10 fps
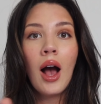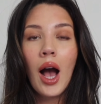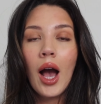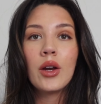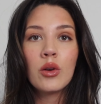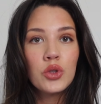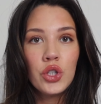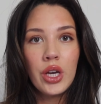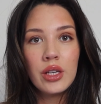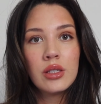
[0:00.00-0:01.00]
I don't
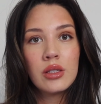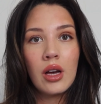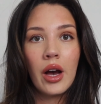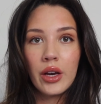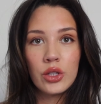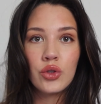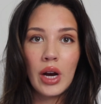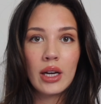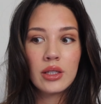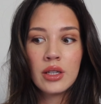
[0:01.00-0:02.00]
chase, I
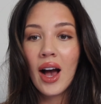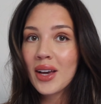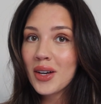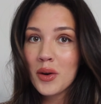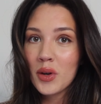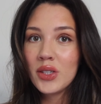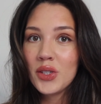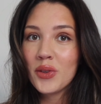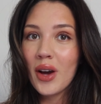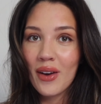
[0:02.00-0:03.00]
attract. I go
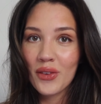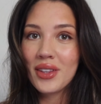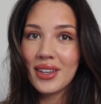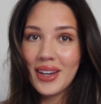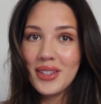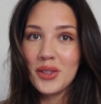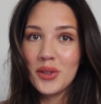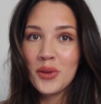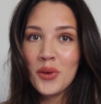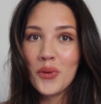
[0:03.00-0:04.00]
into everything I
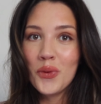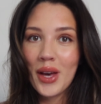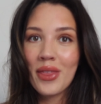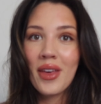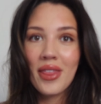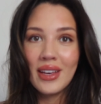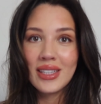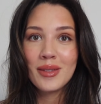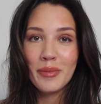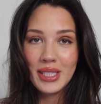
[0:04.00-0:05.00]
do with
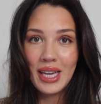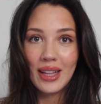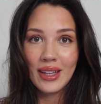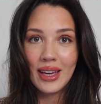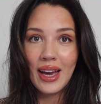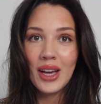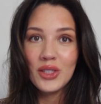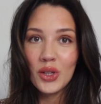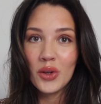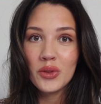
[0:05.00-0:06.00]
this mentality. I
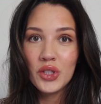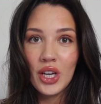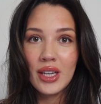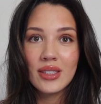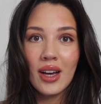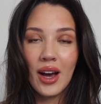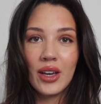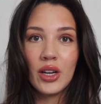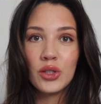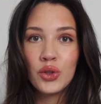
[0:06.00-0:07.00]
don't chase,
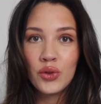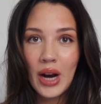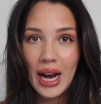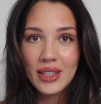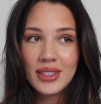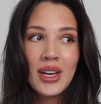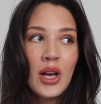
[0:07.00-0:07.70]
I attract.